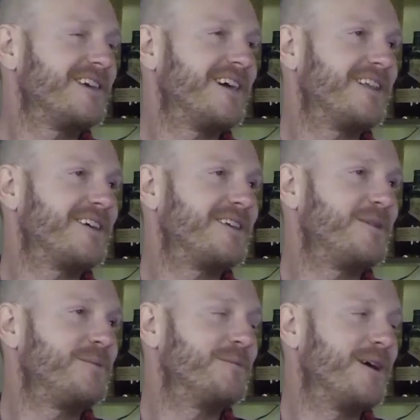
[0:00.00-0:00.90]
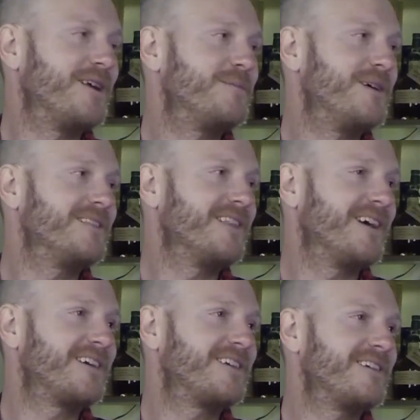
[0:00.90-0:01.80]
Yeah, like he might have been
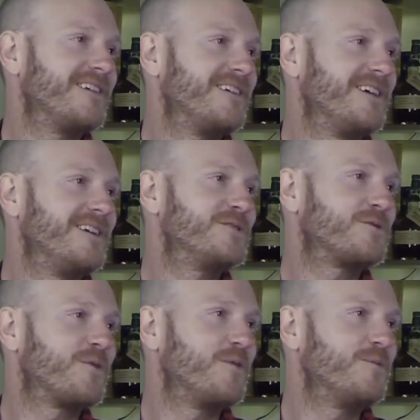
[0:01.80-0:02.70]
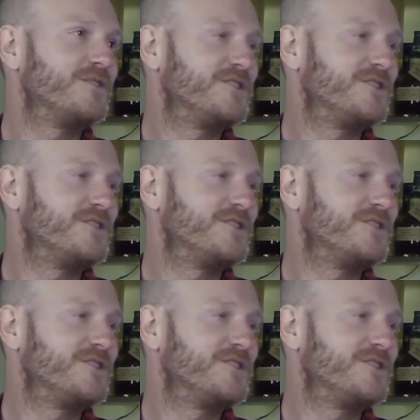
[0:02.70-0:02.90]
like in his room with